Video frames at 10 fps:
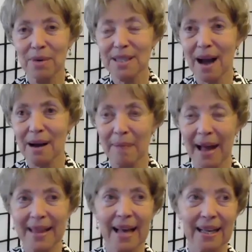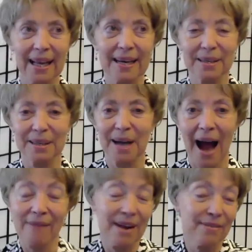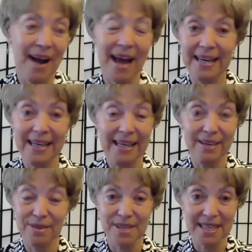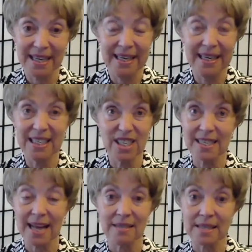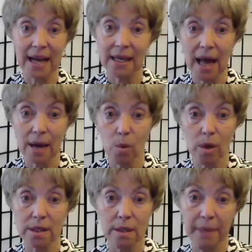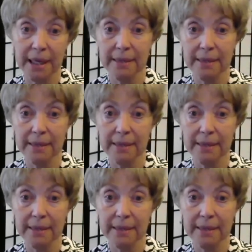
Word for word: we'll talk um, about that later. I would I just say, had any interest in it? It just sounds like a lot of work to